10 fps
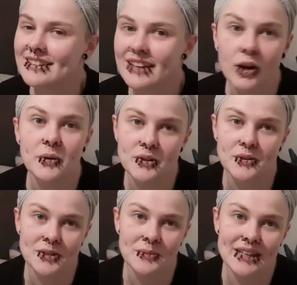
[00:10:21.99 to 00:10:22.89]
I already
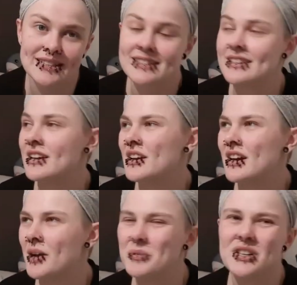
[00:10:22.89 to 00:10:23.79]
told him that.
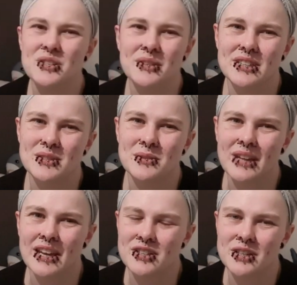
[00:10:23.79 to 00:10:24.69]
I'm pretty sure that's
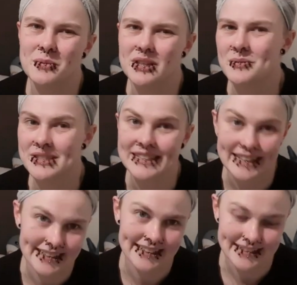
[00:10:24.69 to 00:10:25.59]
actually what he was
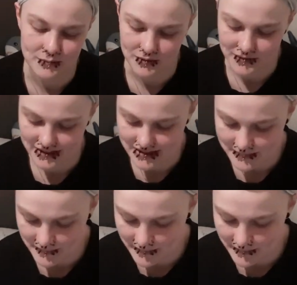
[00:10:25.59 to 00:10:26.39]
getting at with it.